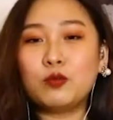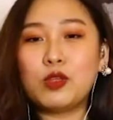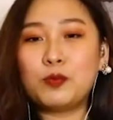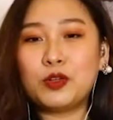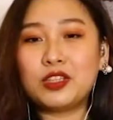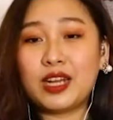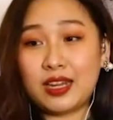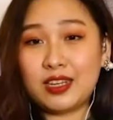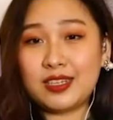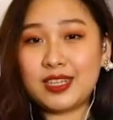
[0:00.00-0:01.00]
we put our
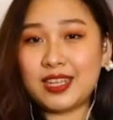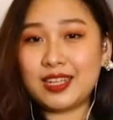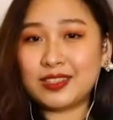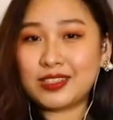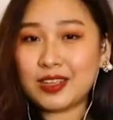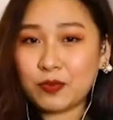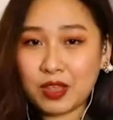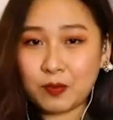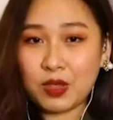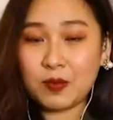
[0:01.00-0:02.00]
energy into
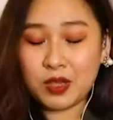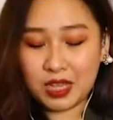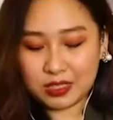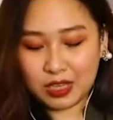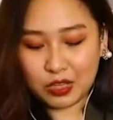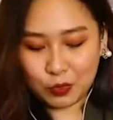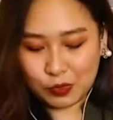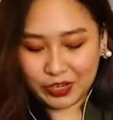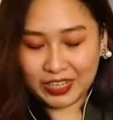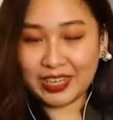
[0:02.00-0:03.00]
something? Maybe it's a new
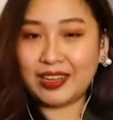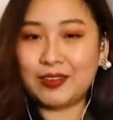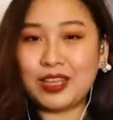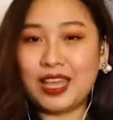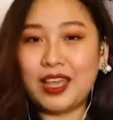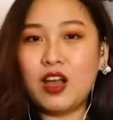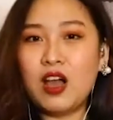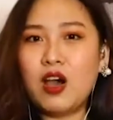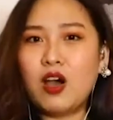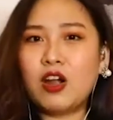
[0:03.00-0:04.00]
learning, okay,
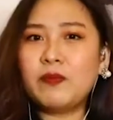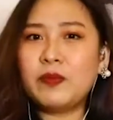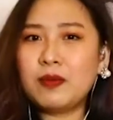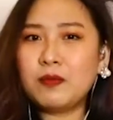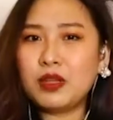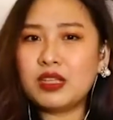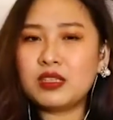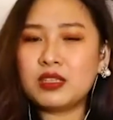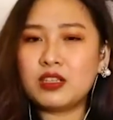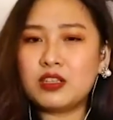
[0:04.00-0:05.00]
or maybe this
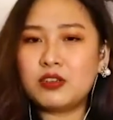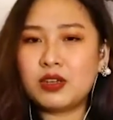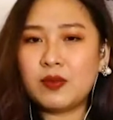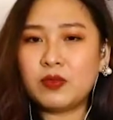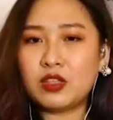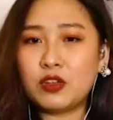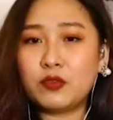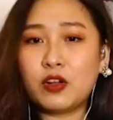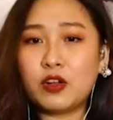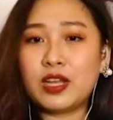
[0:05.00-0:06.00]
is a dream that
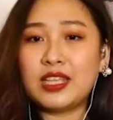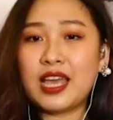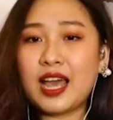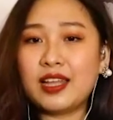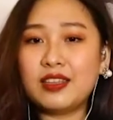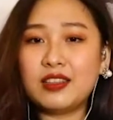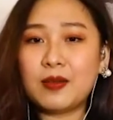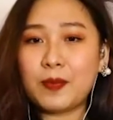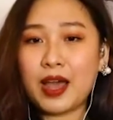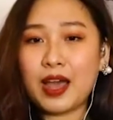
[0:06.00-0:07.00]
you've already had in
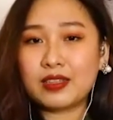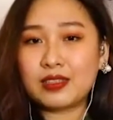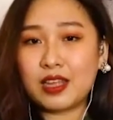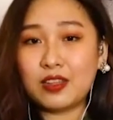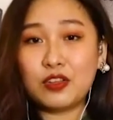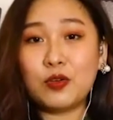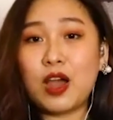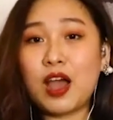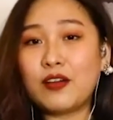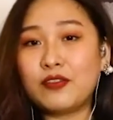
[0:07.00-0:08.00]
the past and you
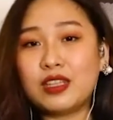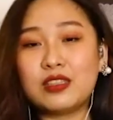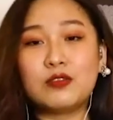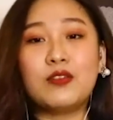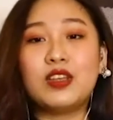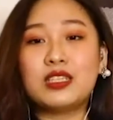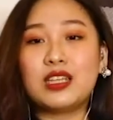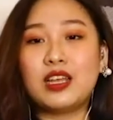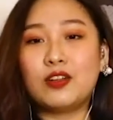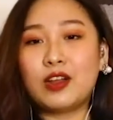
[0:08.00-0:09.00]
haven't
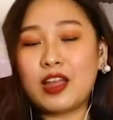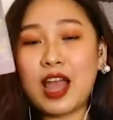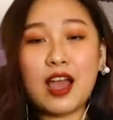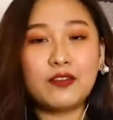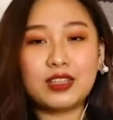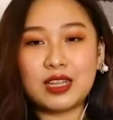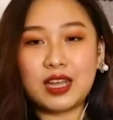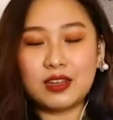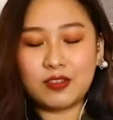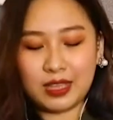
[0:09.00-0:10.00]
revisit or haven't
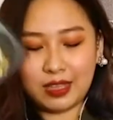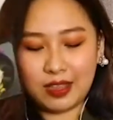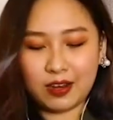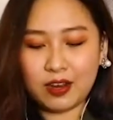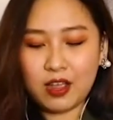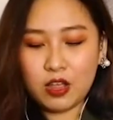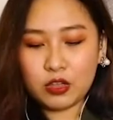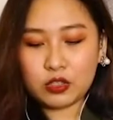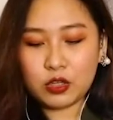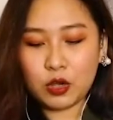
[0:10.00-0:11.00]
done right here.
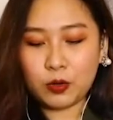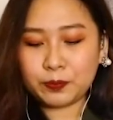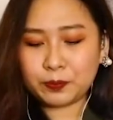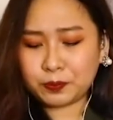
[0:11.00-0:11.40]
So